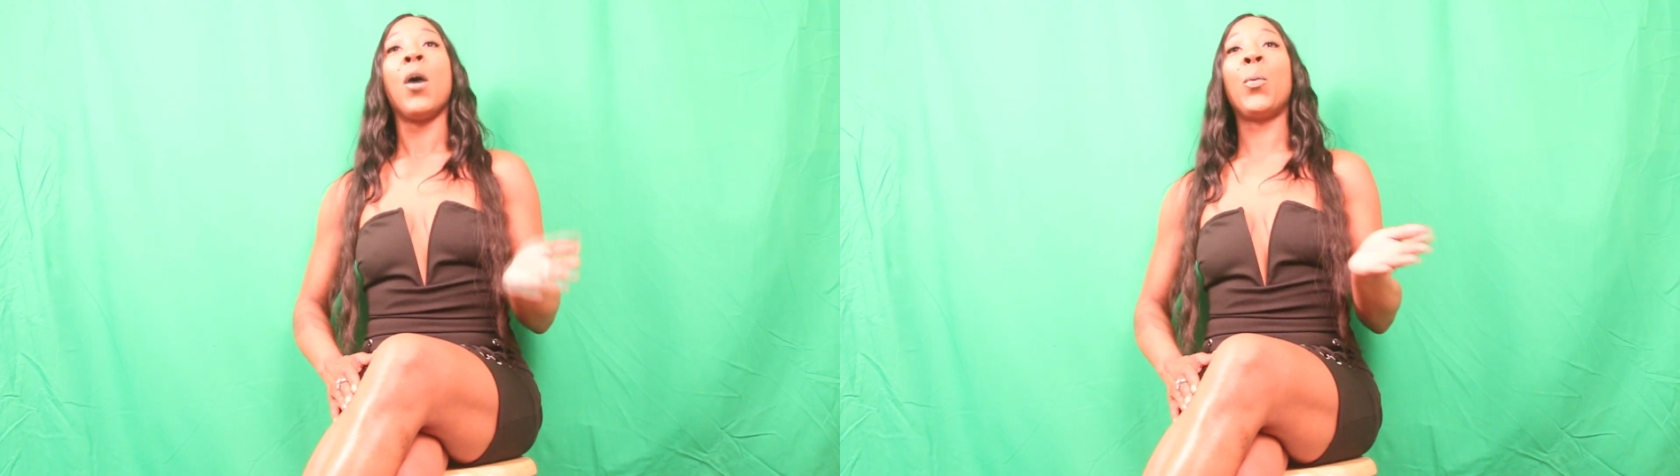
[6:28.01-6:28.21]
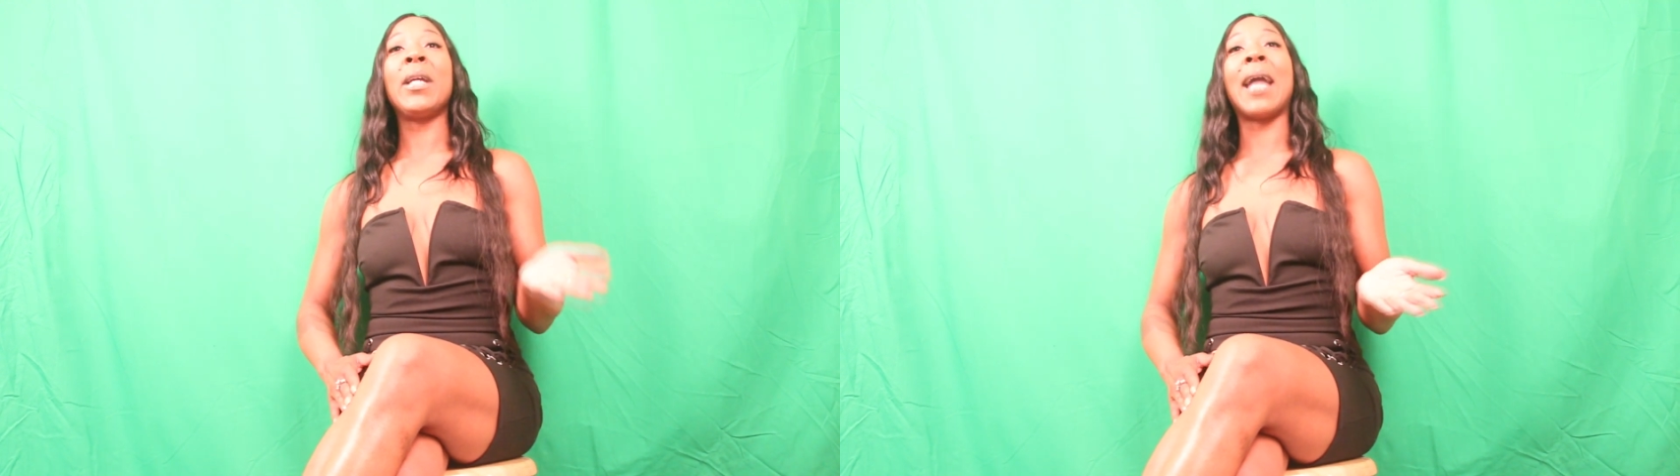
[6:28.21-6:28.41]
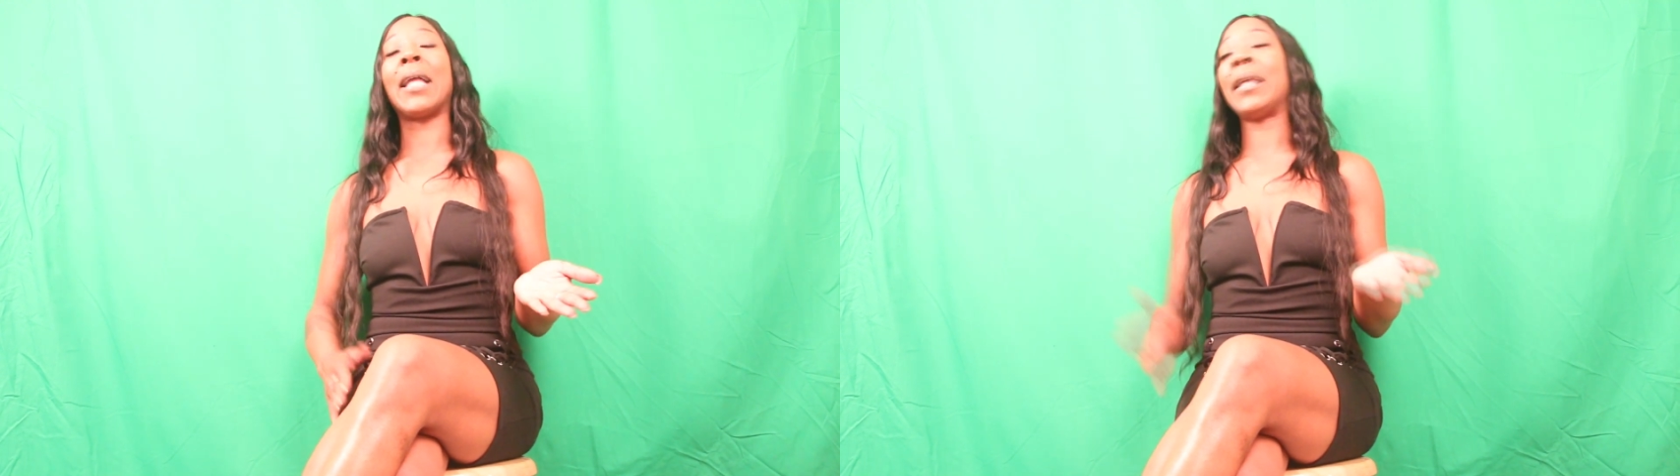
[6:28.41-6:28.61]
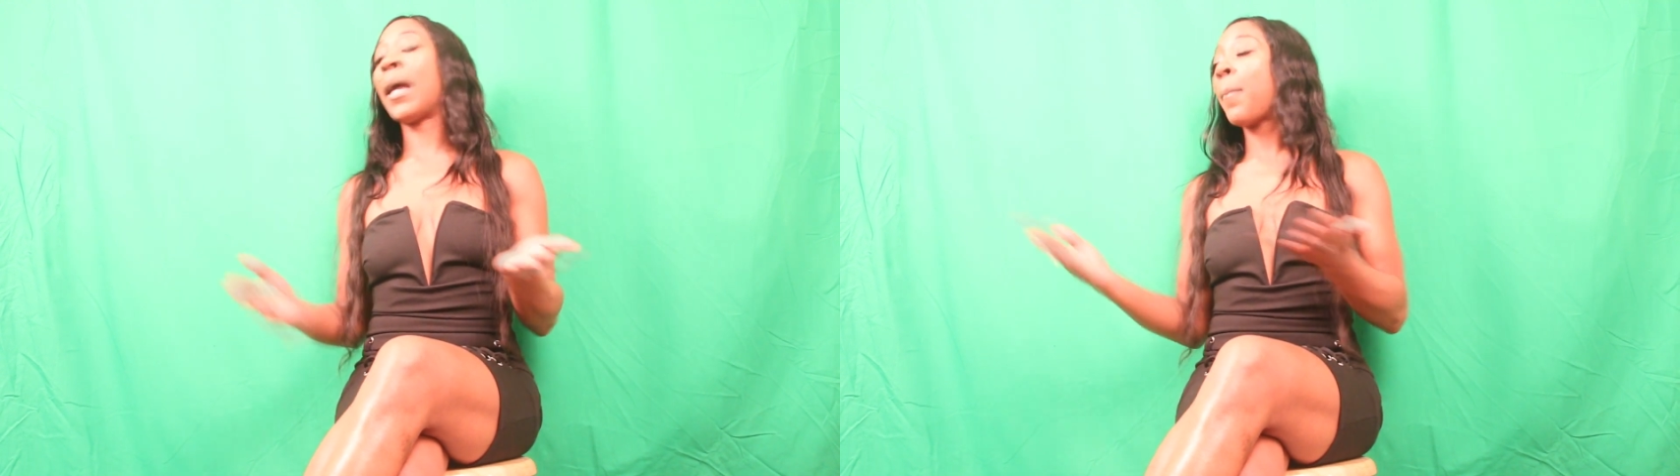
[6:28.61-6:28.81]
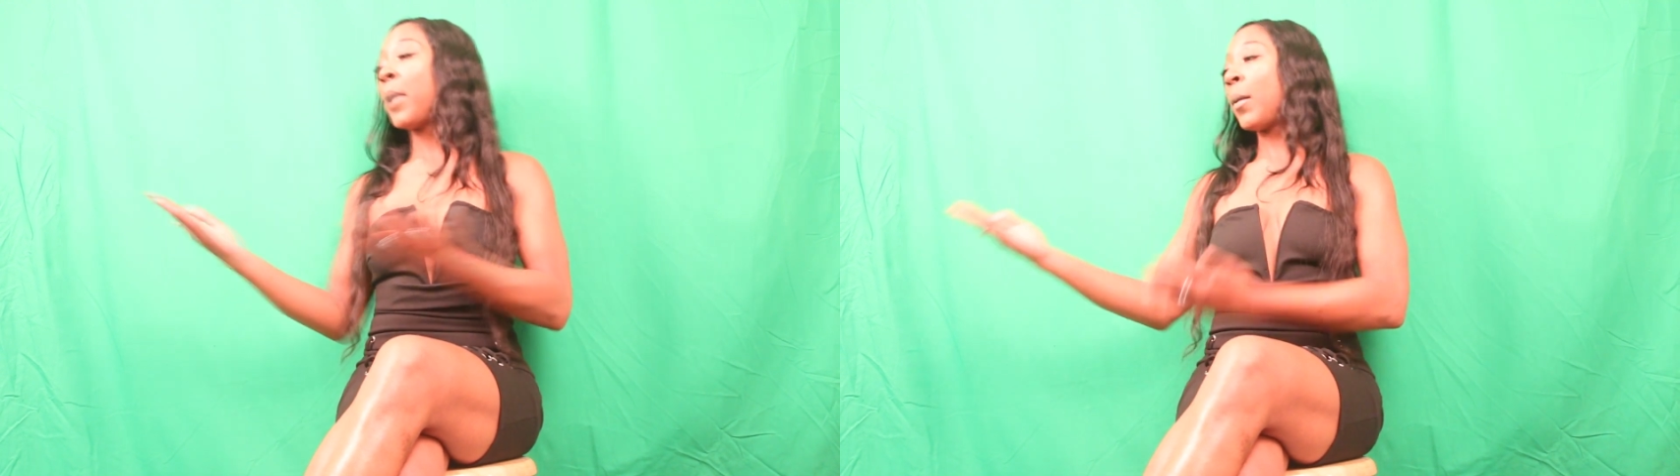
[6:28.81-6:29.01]
we not
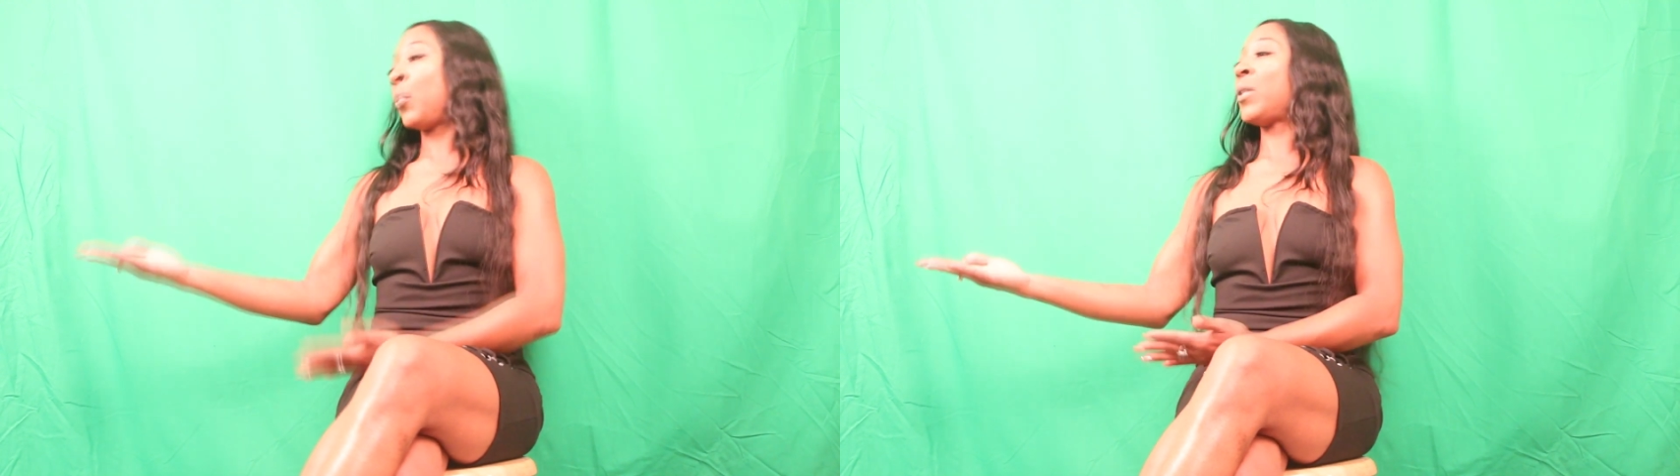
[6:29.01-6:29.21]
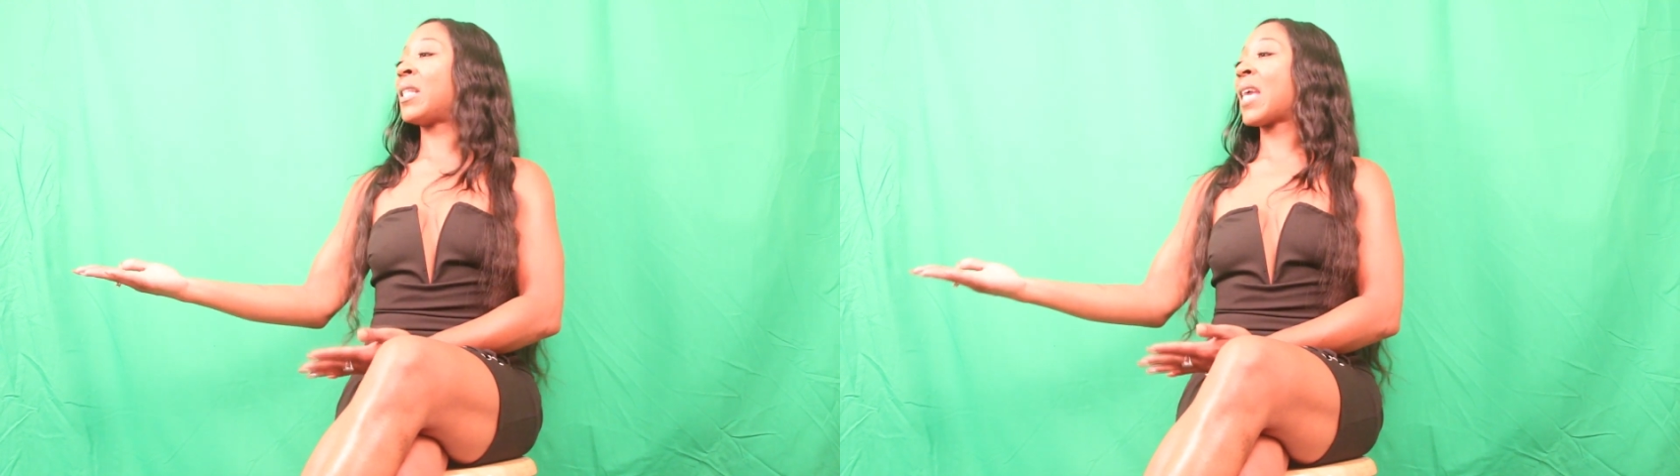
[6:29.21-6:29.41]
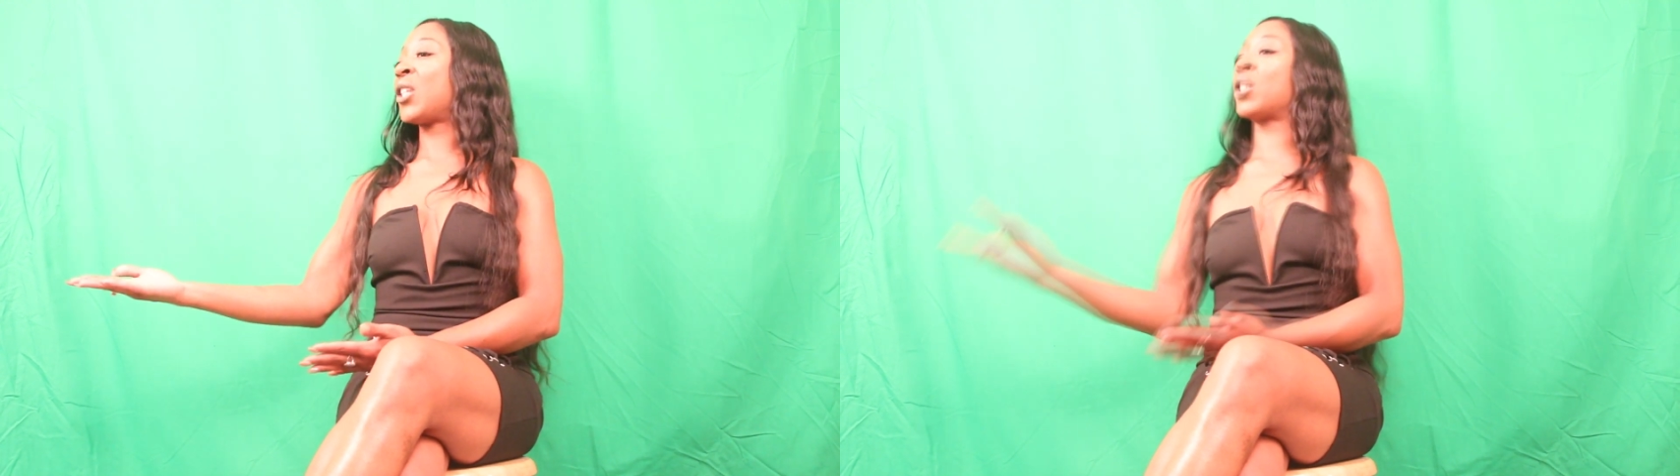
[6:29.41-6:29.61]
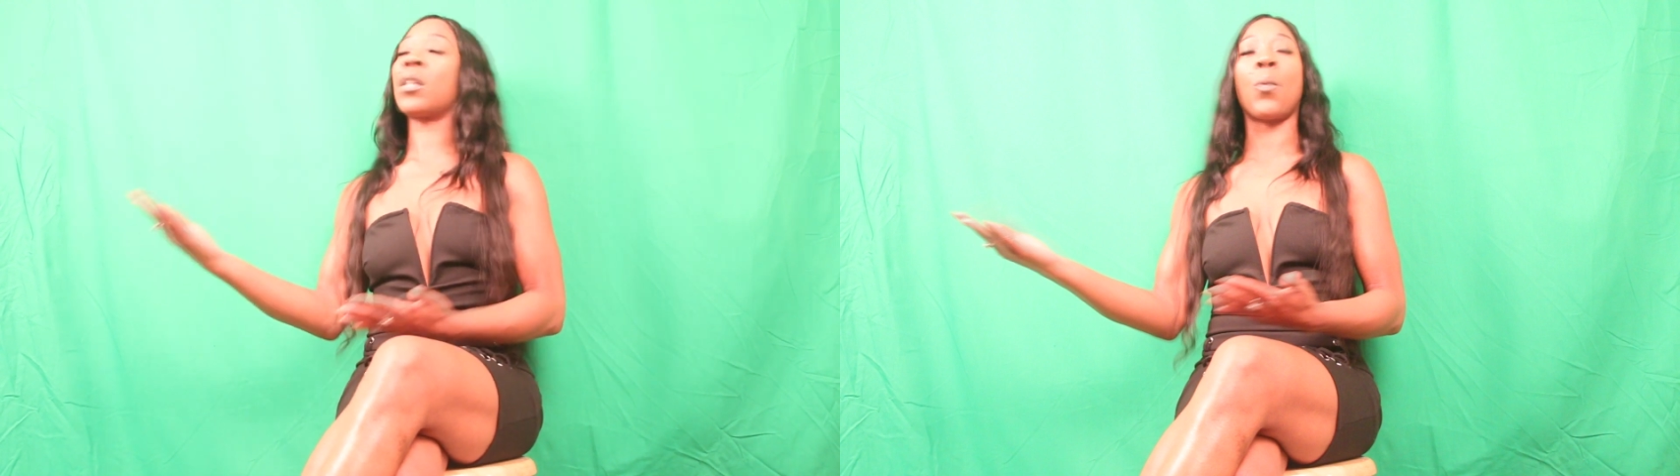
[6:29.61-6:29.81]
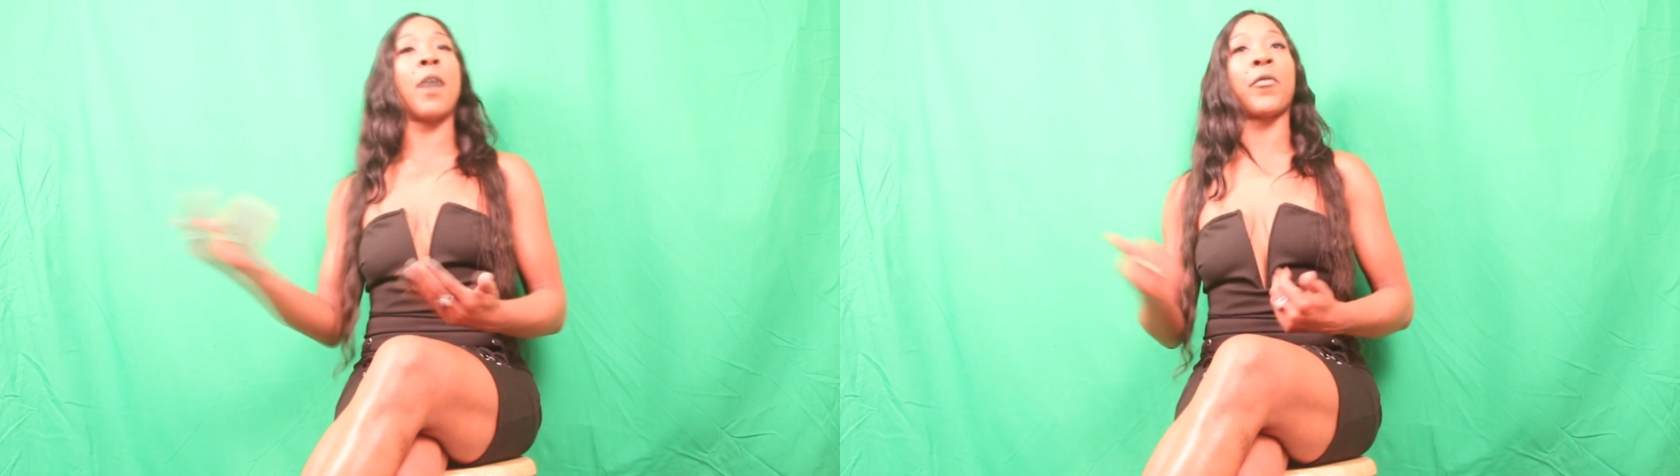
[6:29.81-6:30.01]
letting big booty take
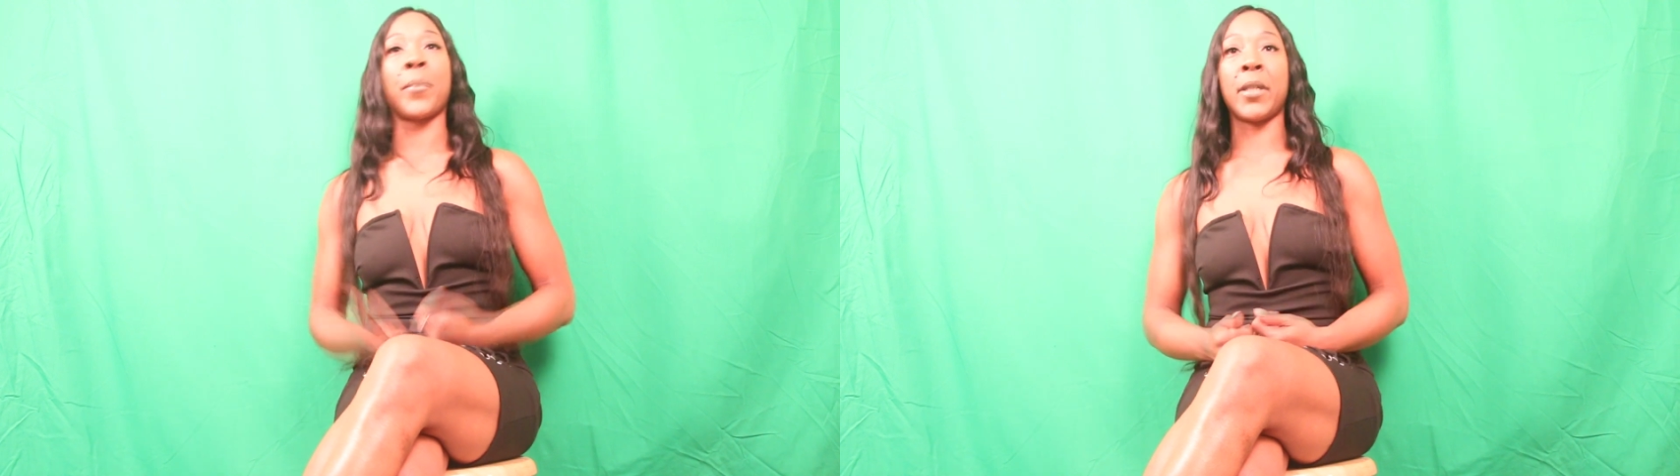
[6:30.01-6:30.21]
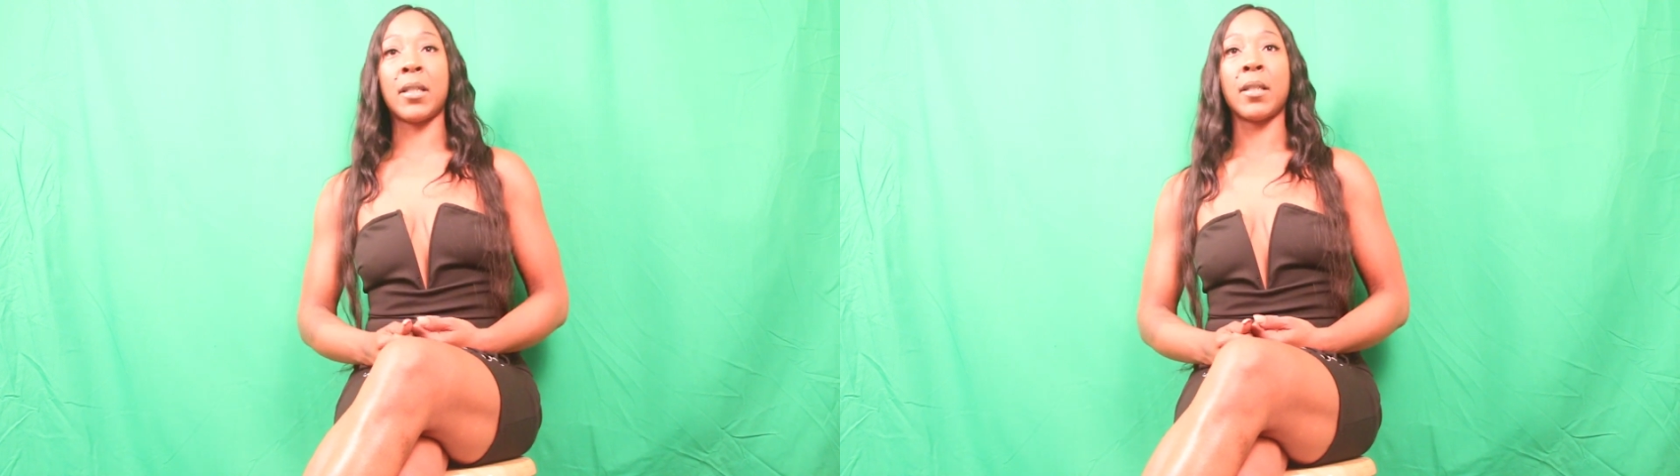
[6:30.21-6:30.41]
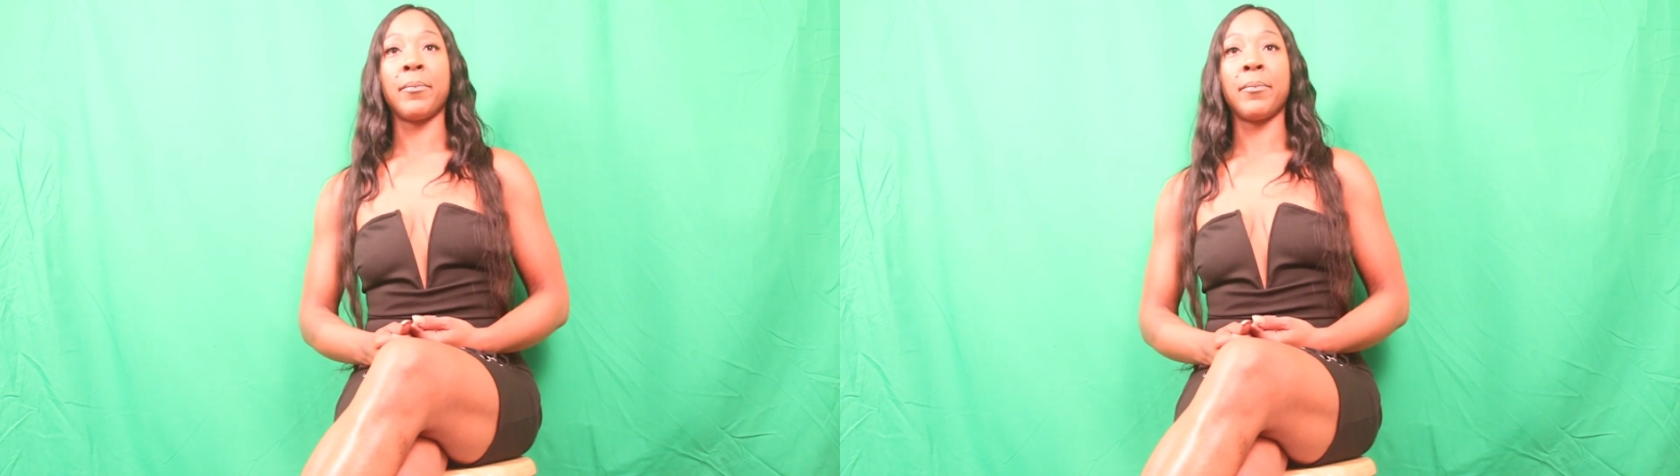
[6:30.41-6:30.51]
shit away from us.